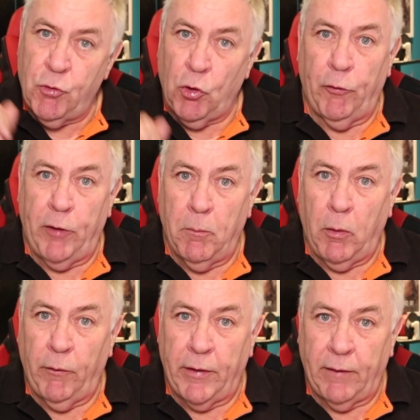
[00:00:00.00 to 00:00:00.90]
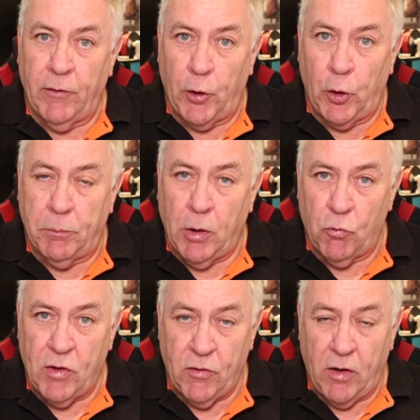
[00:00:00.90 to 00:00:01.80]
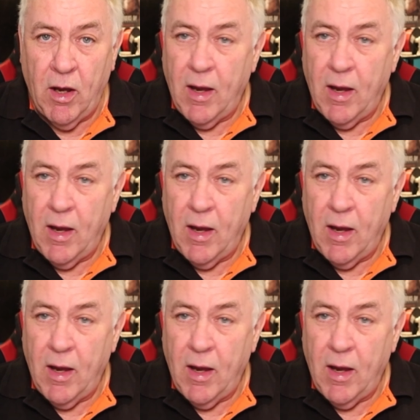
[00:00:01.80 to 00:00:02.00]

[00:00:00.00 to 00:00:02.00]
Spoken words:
soldering them on the new processor.